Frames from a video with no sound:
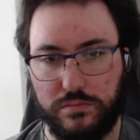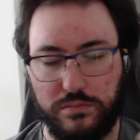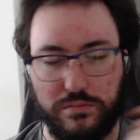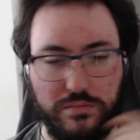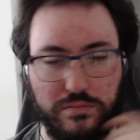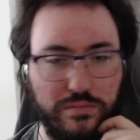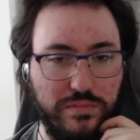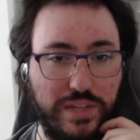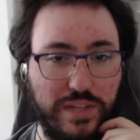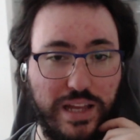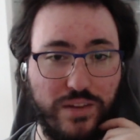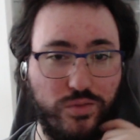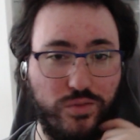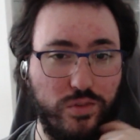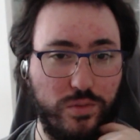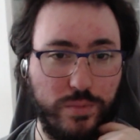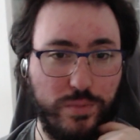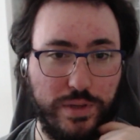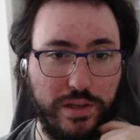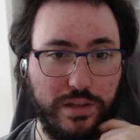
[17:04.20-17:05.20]
that will
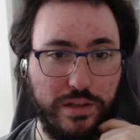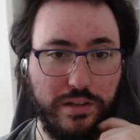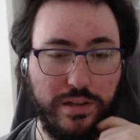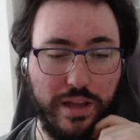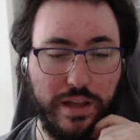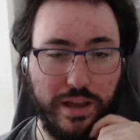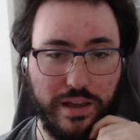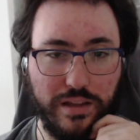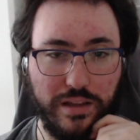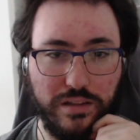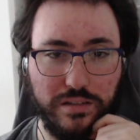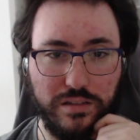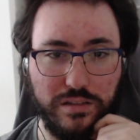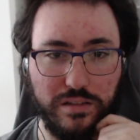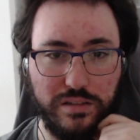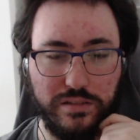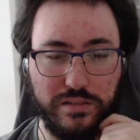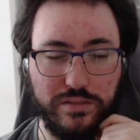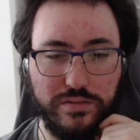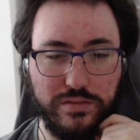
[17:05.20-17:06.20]
be the end
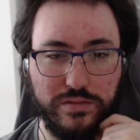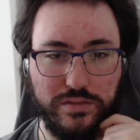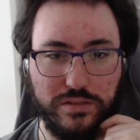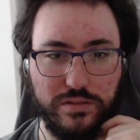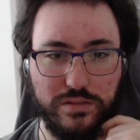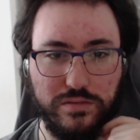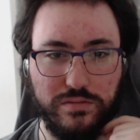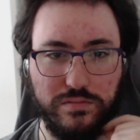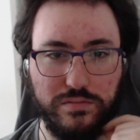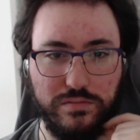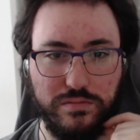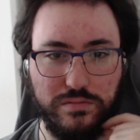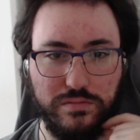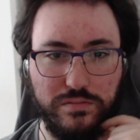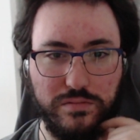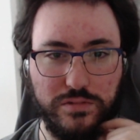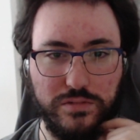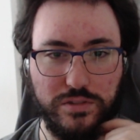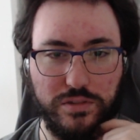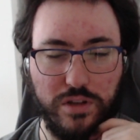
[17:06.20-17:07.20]
of
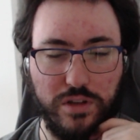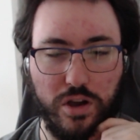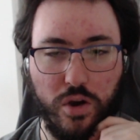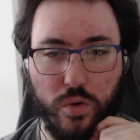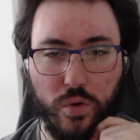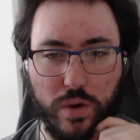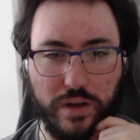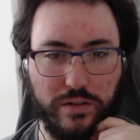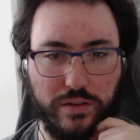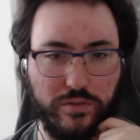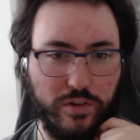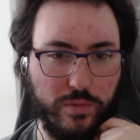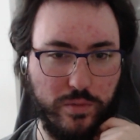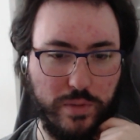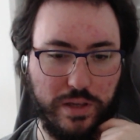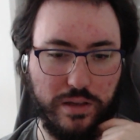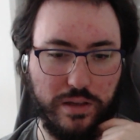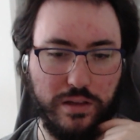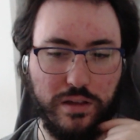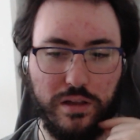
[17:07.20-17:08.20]
Hoenn for
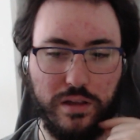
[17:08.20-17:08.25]
me.